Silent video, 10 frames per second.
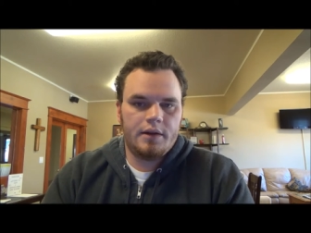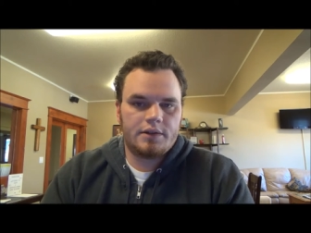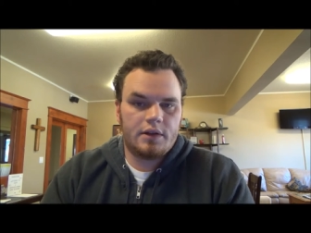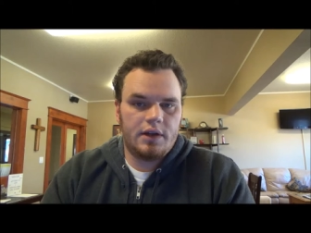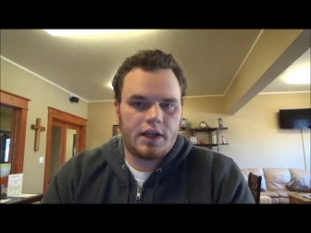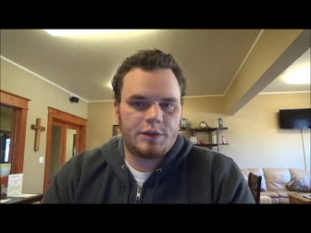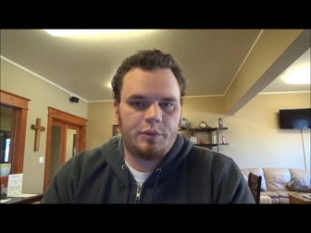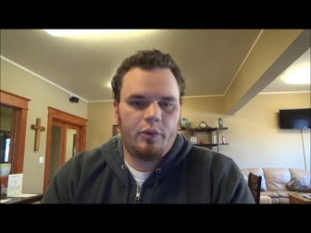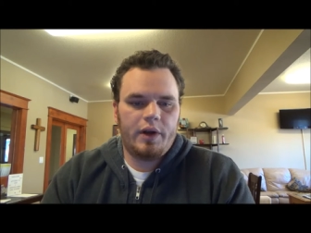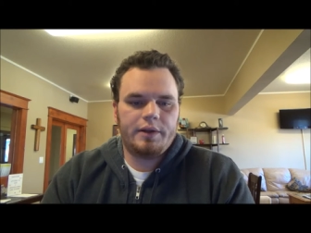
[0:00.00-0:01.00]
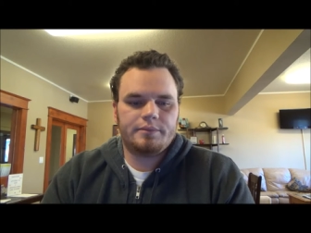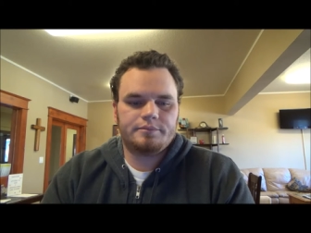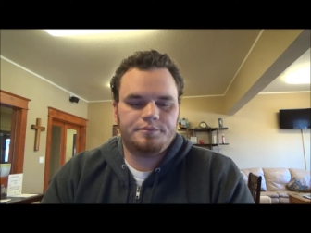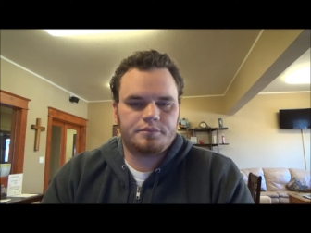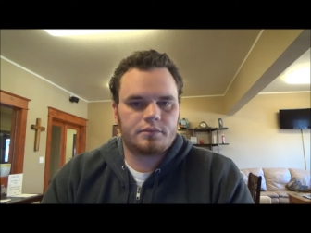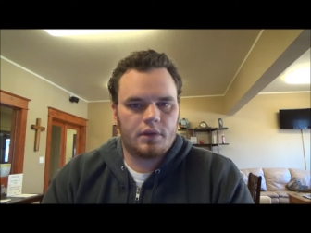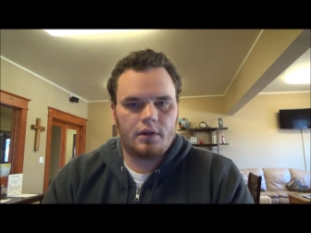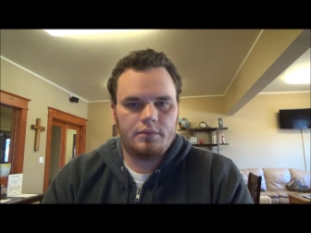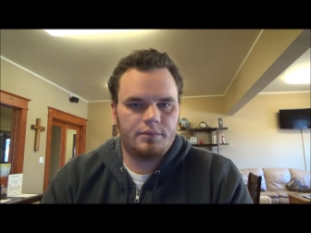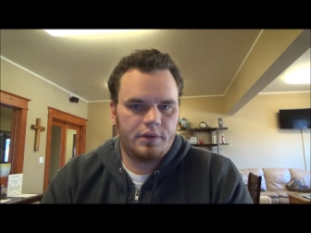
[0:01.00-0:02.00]
So the next point,
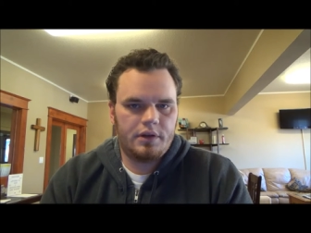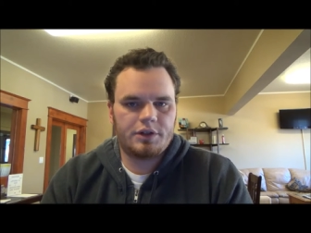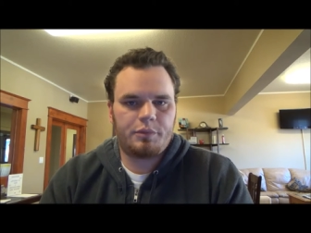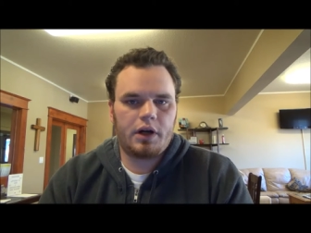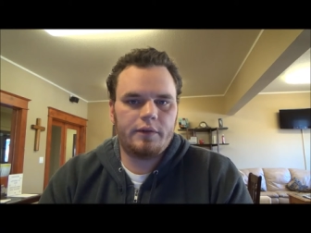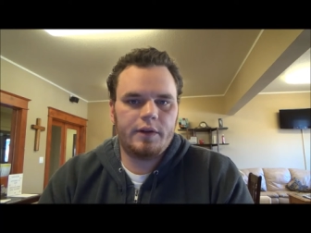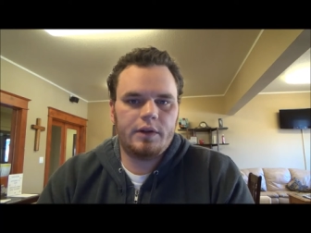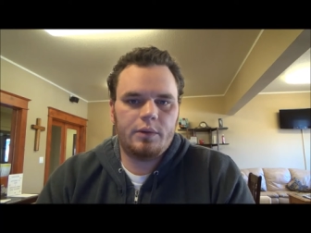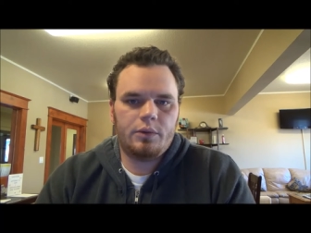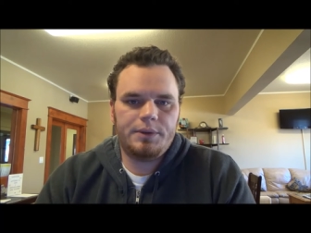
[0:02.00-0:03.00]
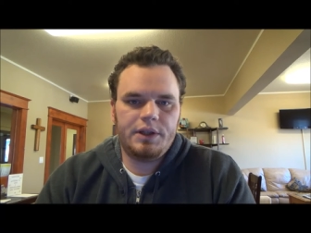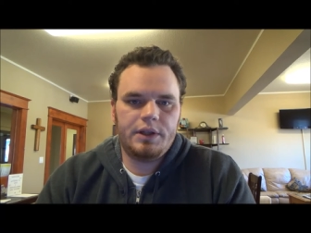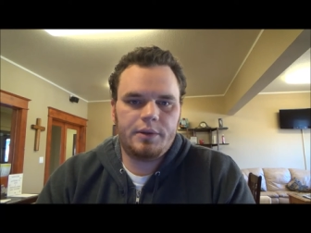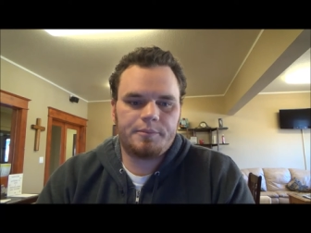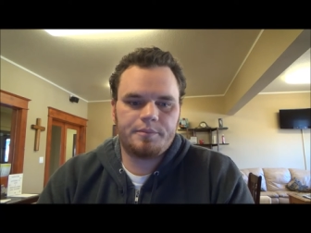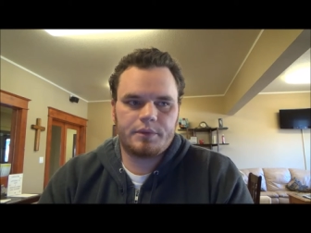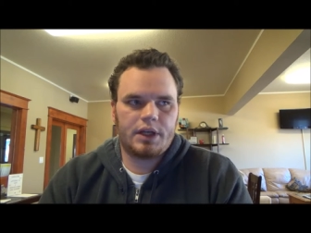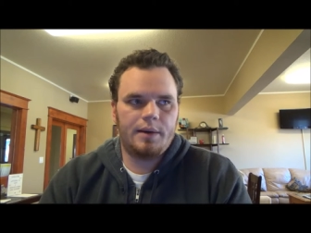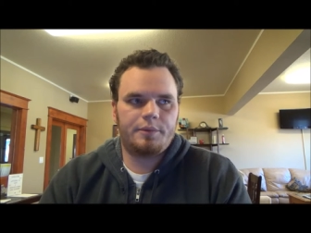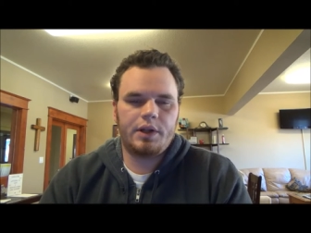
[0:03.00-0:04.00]
there's part of it that will be
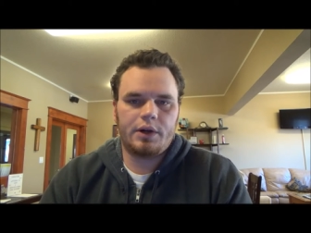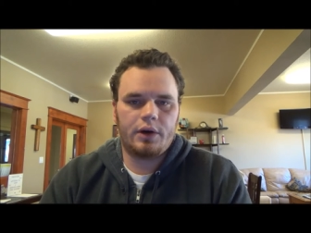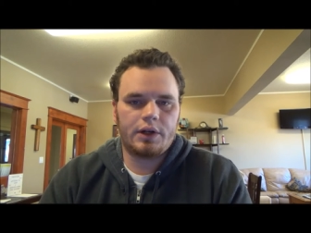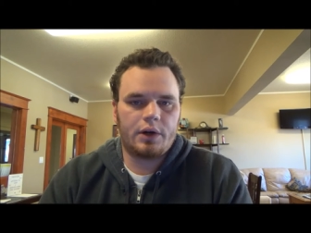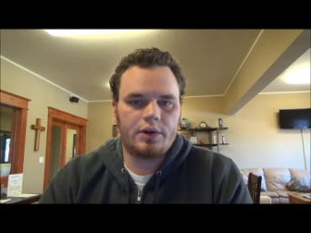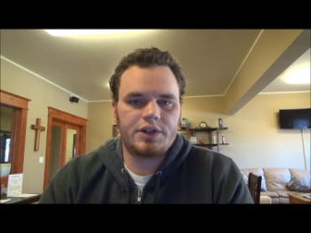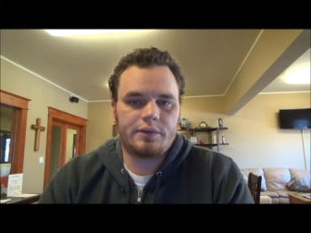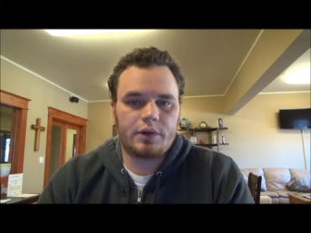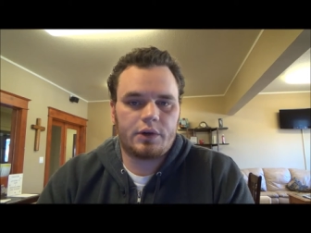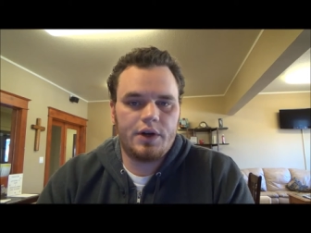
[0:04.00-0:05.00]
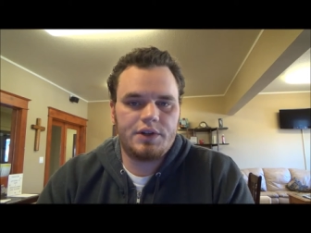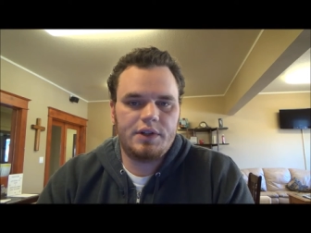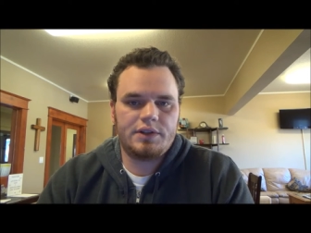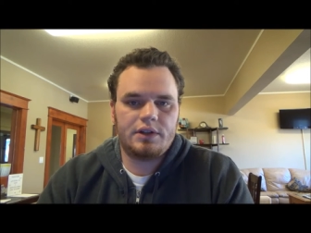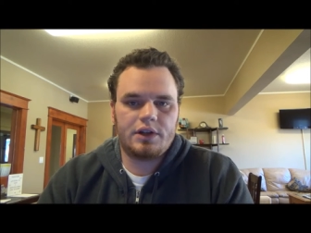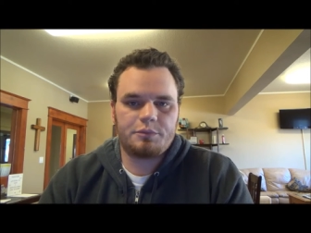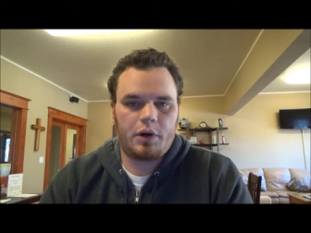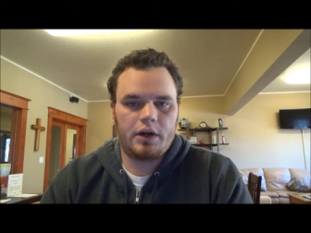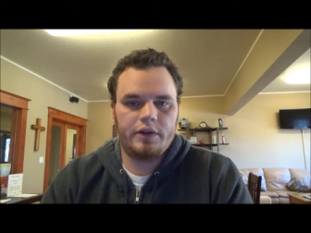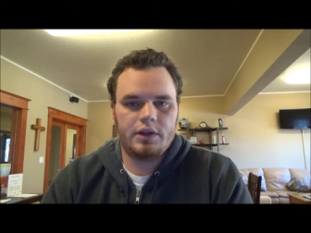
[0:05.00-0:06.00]
comforting or encouraging for Christians, and there's
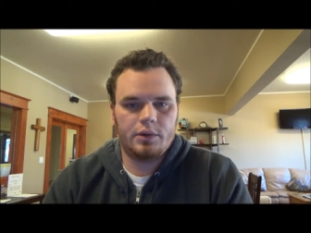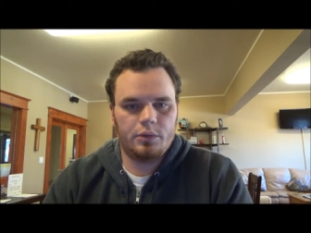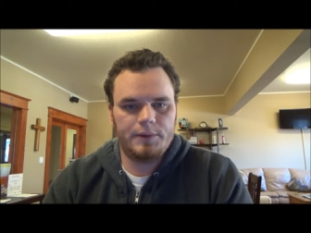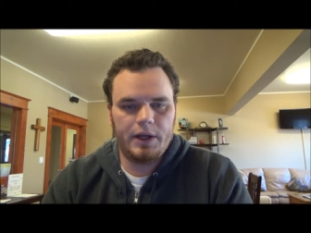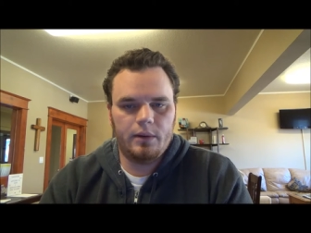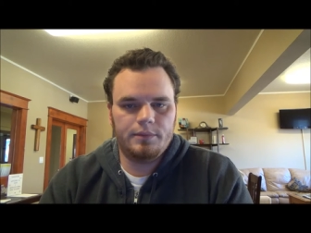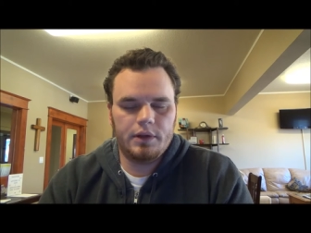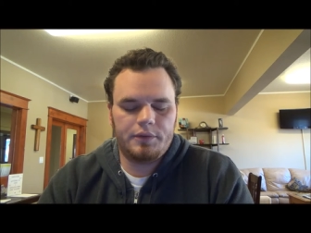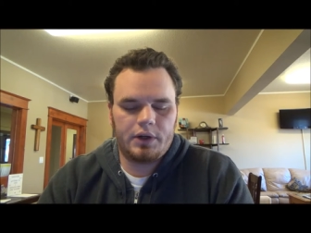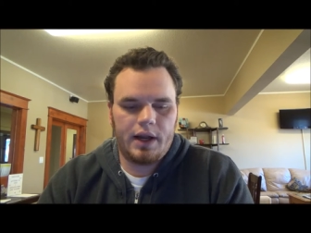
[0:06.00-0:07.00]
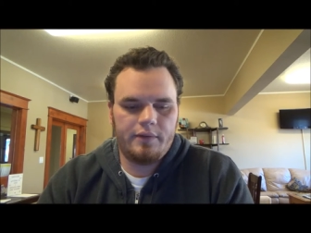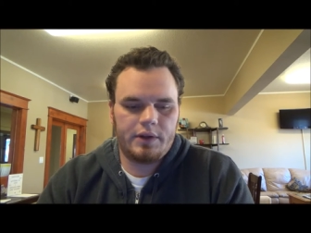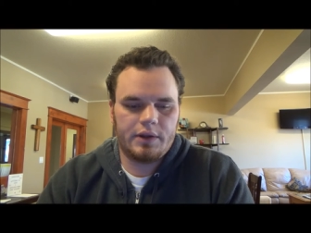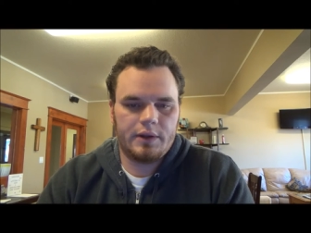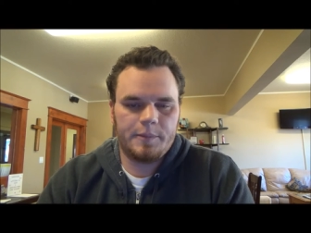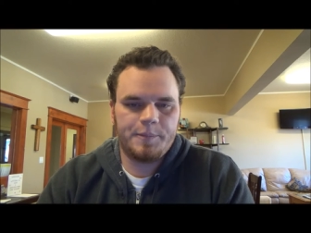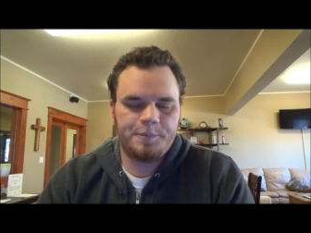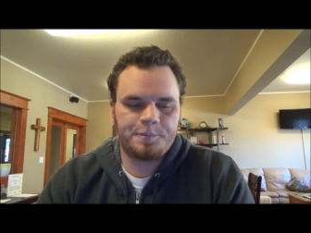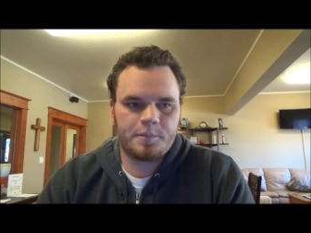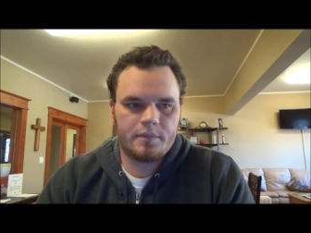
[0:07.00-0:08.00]
part of it that will be helpful if you're having the,
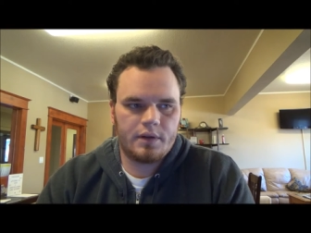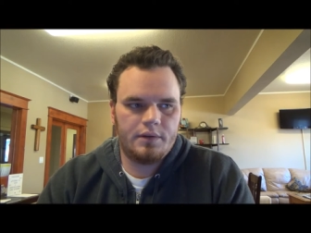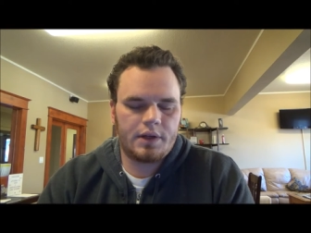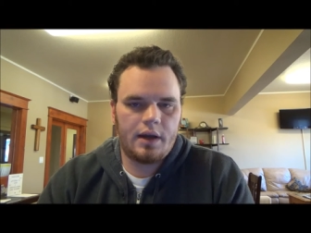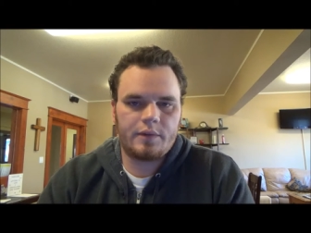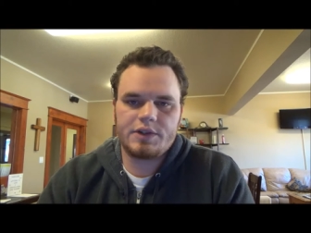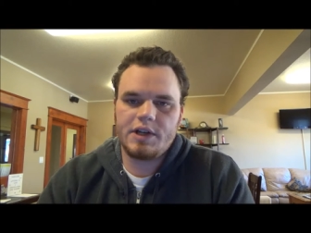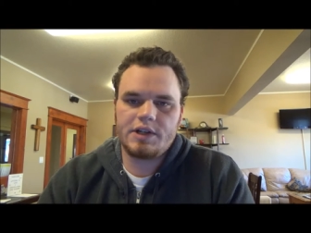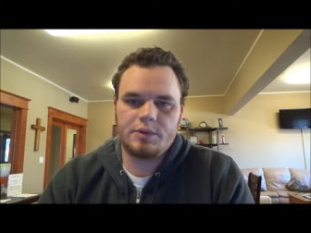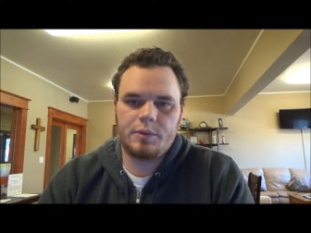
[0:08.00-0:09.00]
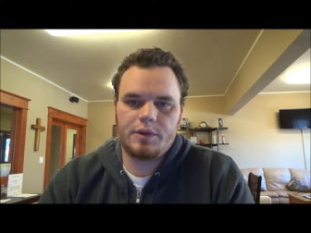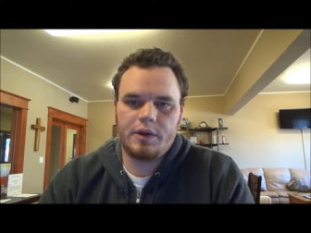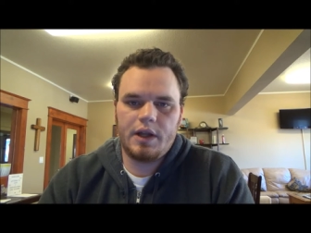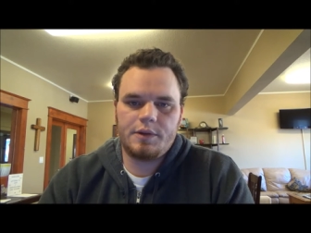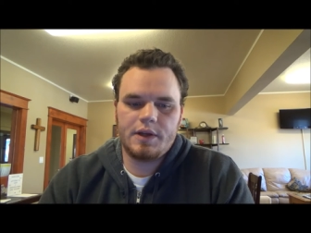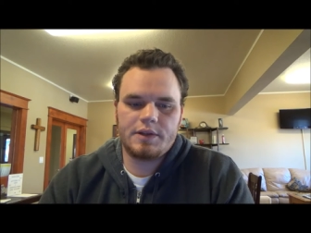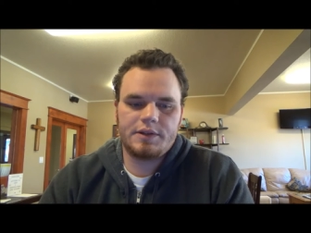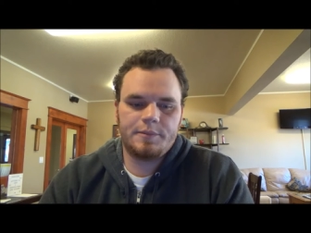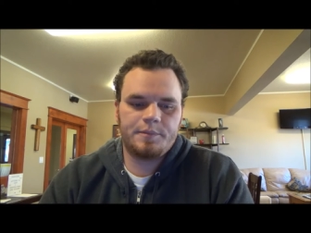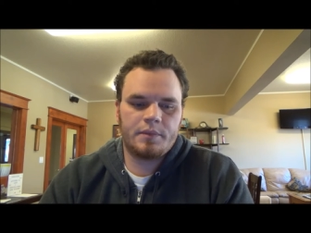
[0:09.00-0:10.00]
the conversation with an atheist.